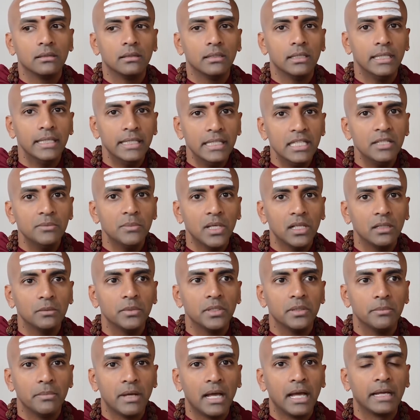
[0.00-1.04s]
He emailed
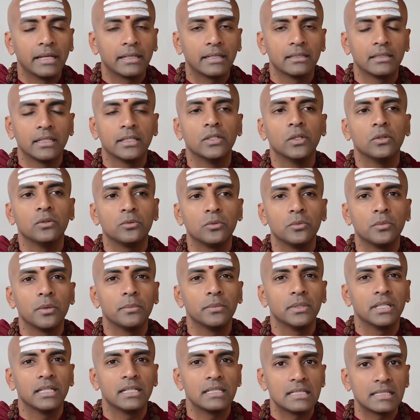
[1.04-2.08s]
me back, and I don't
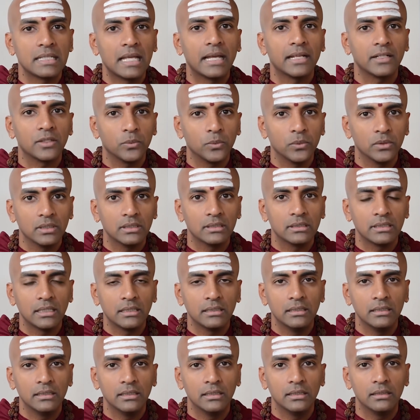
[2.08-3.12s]
remember the exact words
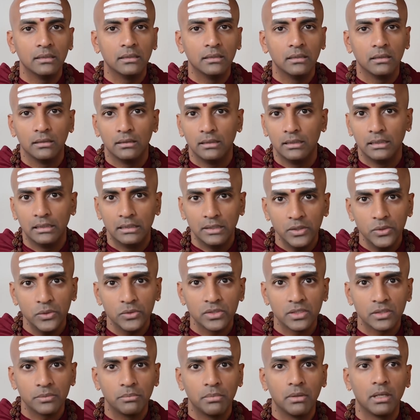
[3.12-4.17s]
that he
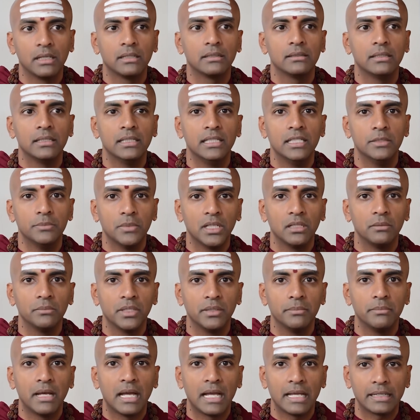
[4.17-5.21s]
used, but he emailed
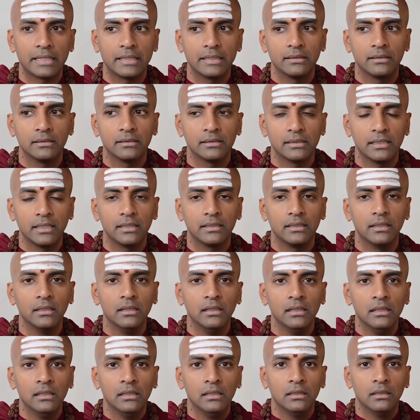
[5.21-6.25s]
me back and said,
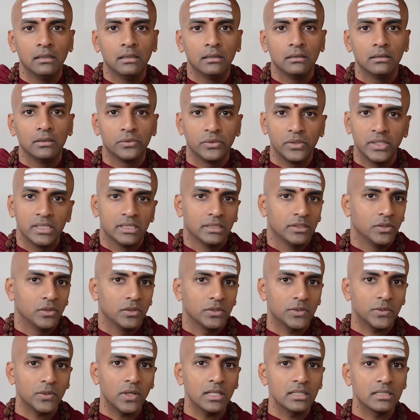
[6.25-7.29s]
the reason you're
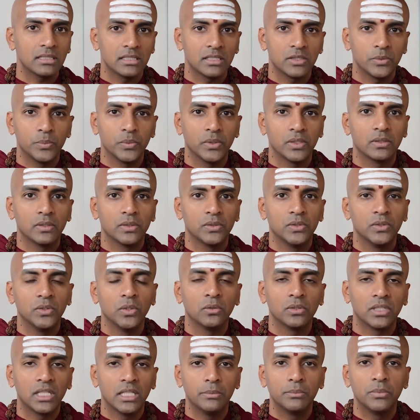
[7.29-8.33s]
stressed is because you
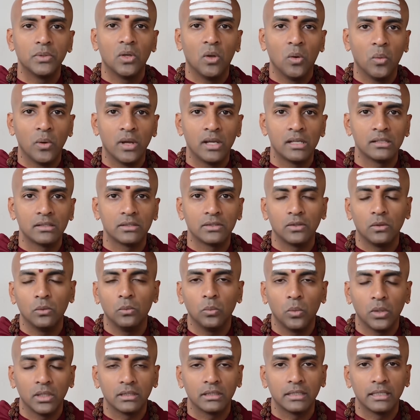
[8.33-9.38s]
don't keep your awareness
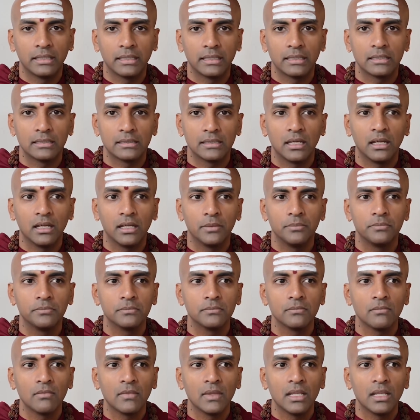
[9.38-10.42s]
on one thing at a time.
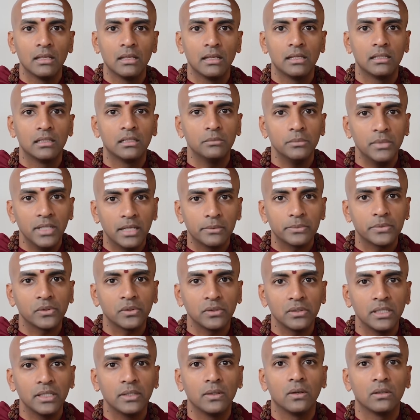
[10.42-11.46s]
And I'll be
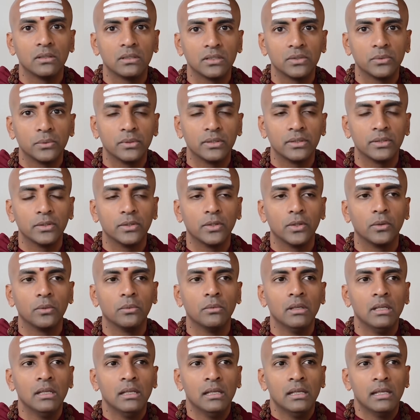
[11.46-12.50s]
absolutely honest with
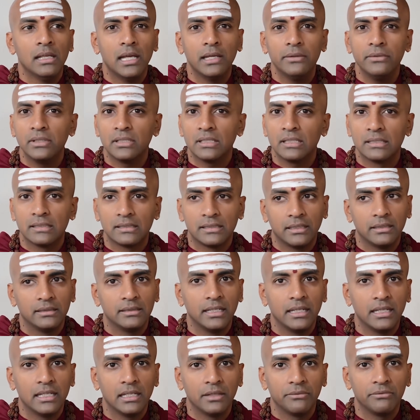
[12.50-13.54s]
you, ever since that
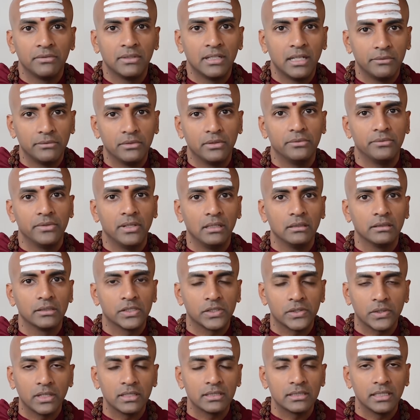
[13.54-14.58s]
day, I've never felt
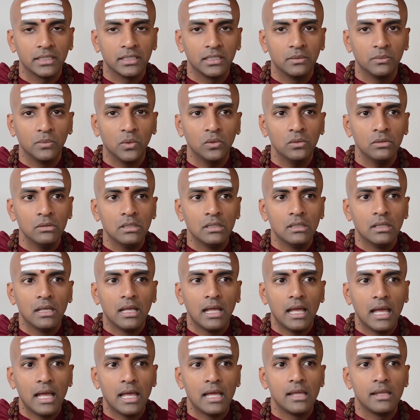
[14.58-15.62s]
stressed anymore.
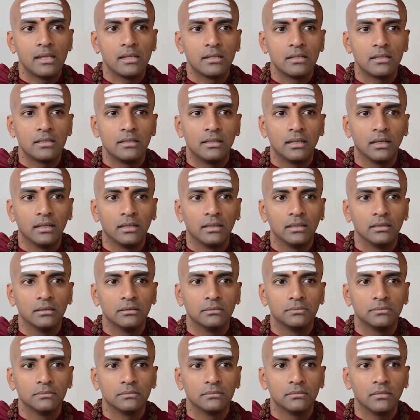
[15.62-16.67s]
And
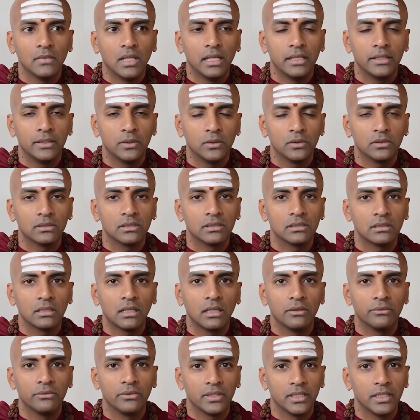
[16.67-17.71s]
I know it's
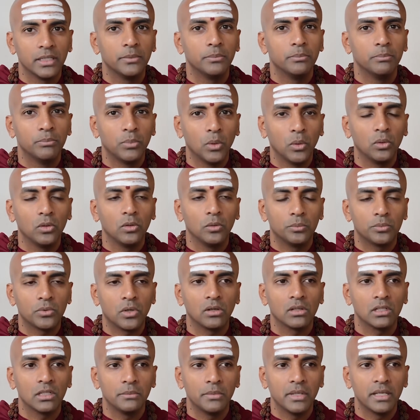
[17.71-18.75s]
a very bold
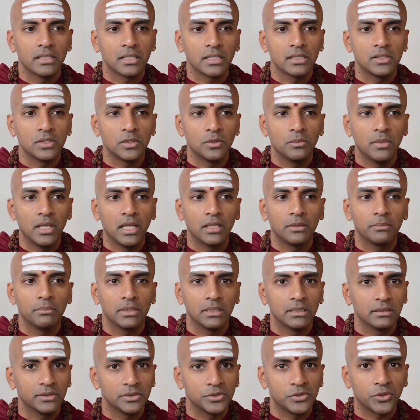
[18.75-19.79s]
proclamation to make,
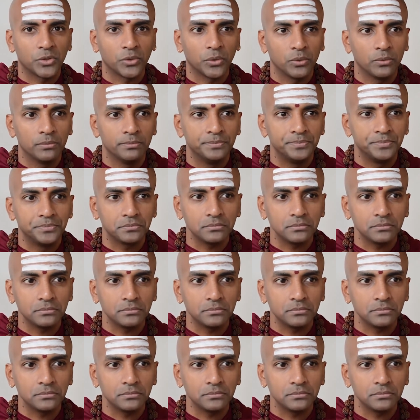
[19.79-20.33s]
but it's true.